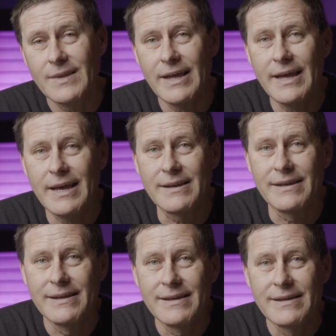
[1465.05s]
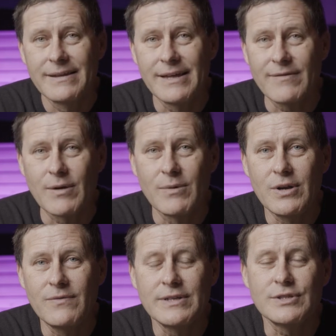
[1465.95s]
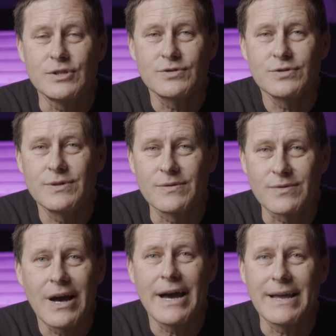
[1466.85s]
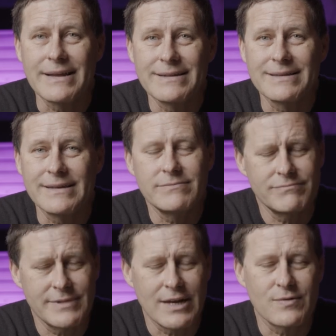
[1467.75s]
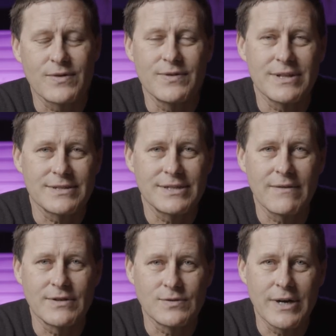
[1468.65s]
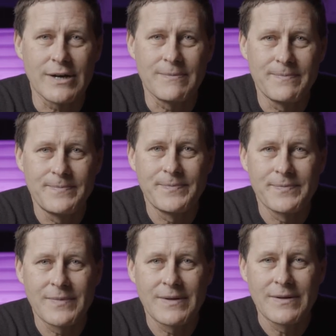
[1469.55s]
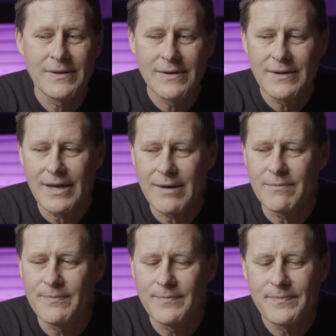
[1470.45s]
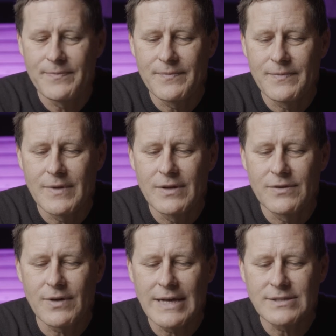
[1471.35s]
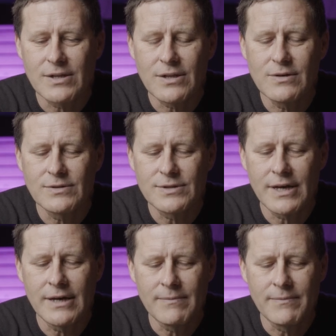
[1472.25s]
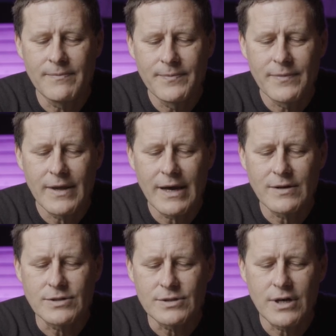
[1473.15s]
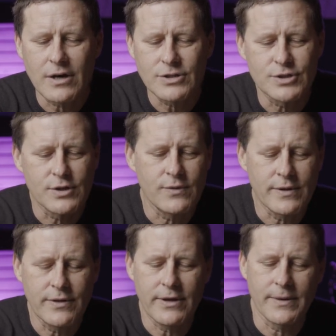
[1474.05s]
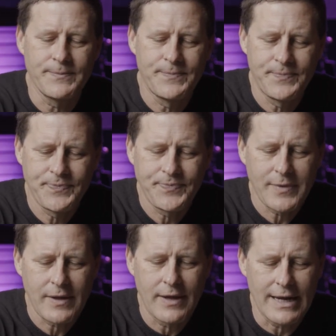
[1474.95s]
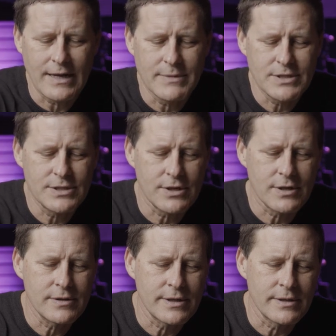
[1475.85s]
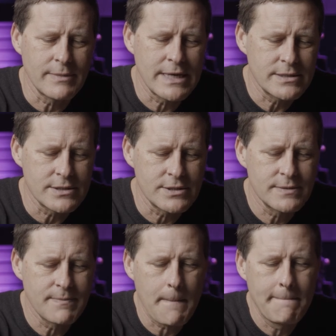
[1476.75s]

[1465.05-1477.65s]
And if our motive isn't true and right, then that'll reveal itself as well. So as I close, I'll just caution you of one thing. And I mentioned it earlier in the message.